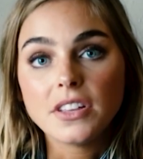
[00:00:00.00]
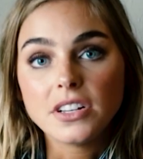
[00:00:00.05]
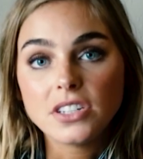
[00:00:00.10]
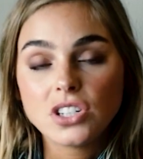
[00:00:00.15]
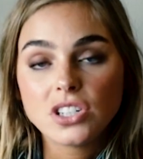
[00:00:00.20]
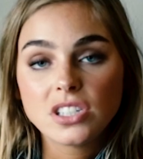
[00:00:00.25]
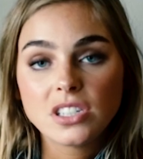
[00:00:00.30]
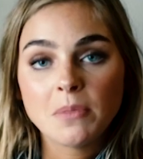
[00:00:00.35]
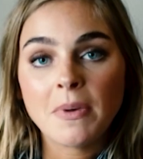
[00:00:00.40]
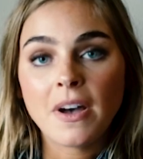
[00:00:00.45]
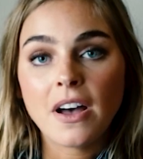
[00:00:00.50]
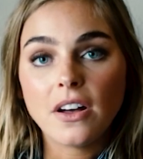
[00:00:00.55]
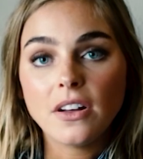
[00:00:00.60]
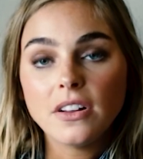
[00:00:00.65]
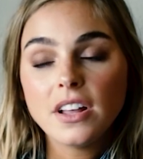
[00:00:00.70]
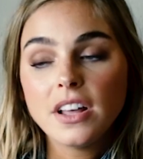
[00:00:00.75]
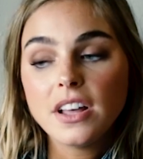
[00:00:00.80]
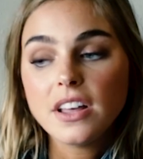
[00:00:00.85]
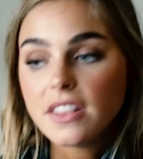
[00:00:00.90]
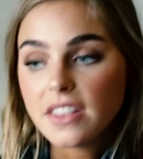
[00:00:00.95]
It's just about
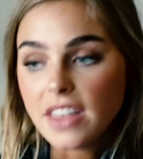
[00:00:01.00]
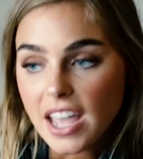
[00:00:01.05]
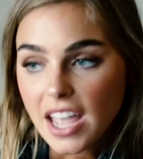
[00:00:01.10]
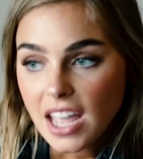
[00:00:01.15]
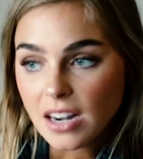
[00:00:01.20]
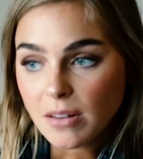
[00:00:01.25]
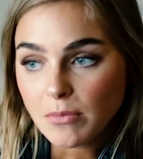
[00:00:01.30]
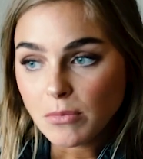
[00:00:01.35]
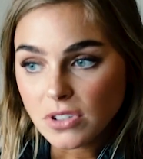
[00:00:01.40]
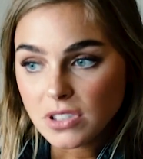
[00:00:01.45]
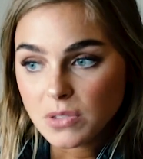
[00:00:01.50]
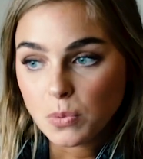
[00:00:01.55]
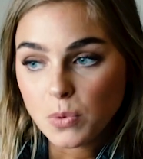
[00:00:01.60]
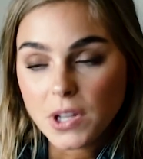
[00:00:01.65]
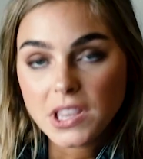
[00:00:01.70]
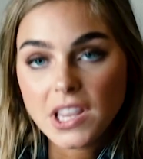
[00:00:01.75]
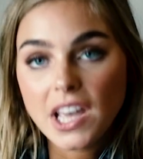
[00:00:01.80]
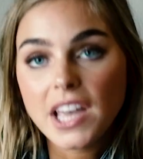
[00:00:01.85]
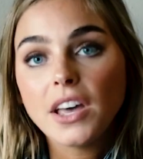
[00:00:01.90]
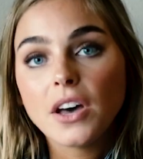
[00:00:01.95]
the animals,
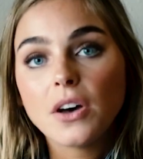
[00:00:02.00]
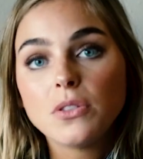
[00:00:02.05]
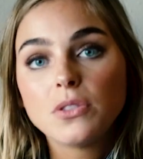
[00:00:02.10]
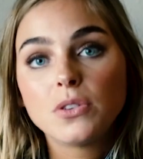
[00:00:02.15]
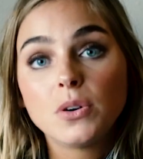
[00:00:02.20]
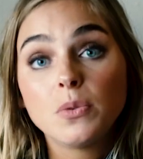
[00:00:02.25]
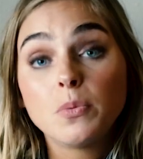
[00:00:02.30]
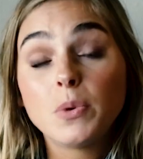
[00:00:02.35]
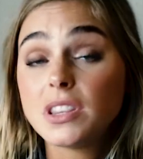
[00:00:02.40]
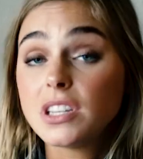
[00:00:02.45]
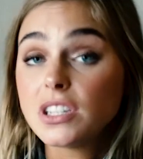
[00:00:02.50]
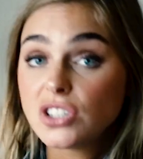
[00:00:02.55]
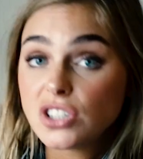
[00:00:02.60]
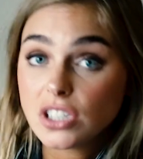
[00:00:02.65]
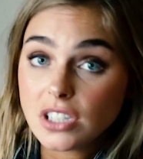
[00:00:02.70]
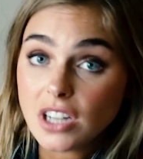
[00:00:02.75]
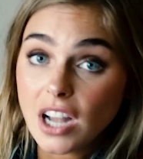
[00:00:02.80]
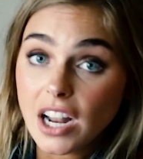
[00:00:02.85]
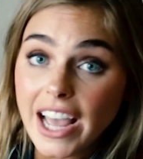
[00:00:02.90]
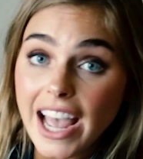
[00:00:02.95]
what they go through, what they
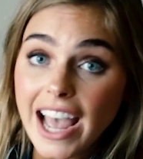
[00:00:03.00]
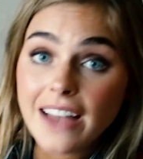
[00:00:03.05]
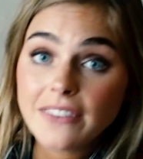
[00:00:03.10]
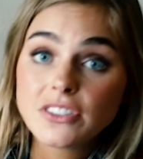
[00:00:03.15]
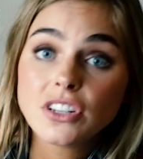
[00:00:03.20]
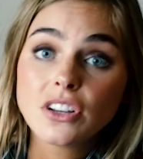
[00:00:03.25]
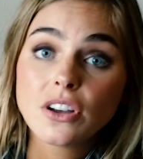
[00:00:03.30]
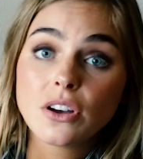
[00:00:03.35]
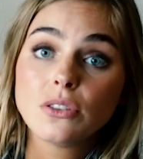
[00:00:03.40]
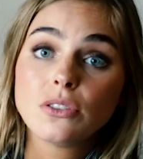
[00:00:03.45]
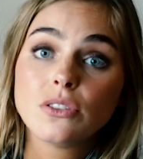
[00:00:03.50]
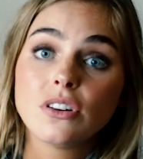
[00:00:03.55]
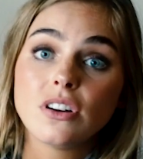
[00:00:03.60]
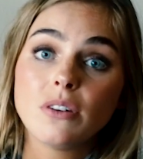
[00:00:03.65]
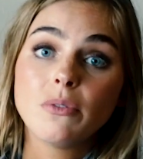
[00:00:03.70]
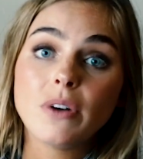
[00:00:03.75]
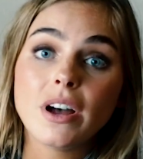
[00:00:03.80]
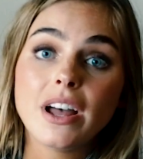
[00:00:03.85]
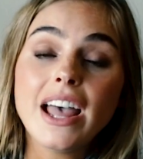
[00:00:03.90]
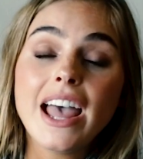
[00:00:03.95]
should not have to go
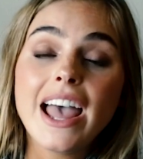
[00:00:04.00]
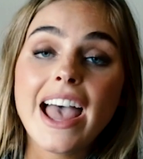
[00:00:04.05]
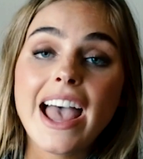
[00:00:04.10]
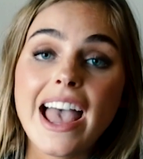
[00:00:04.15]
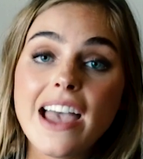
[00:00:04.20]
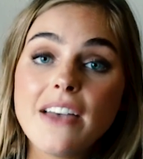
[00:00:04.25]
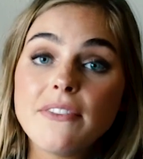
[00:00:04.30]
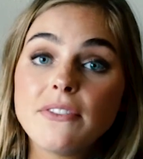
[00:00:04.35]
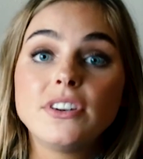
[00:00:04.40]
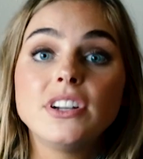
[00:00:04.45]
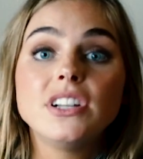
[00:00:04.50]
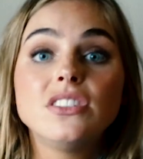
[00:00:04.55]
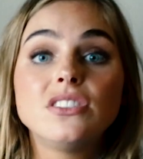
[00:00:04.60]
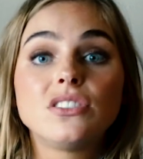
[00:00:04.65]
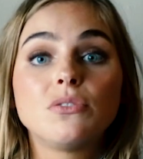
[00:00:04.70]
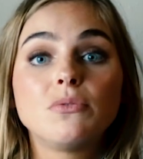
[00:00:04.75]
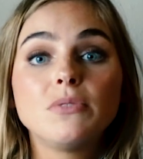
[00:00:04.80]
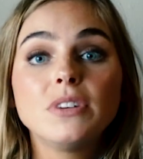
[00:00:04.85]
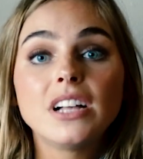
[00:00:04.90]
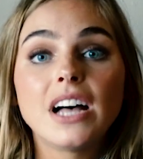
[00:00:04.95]
through, what Ever needs
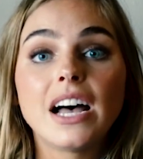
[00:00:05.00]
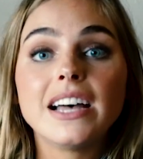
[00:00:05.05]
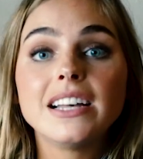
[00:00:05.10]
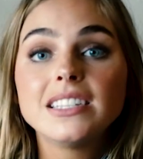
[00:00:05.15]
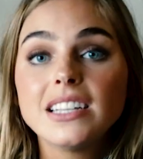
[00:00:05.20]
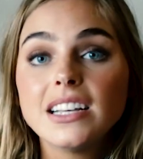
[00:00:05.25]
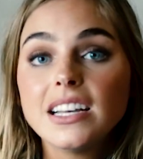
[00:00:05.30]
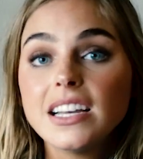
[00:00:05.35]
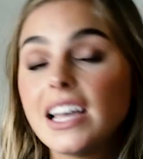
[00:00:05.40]
to realize.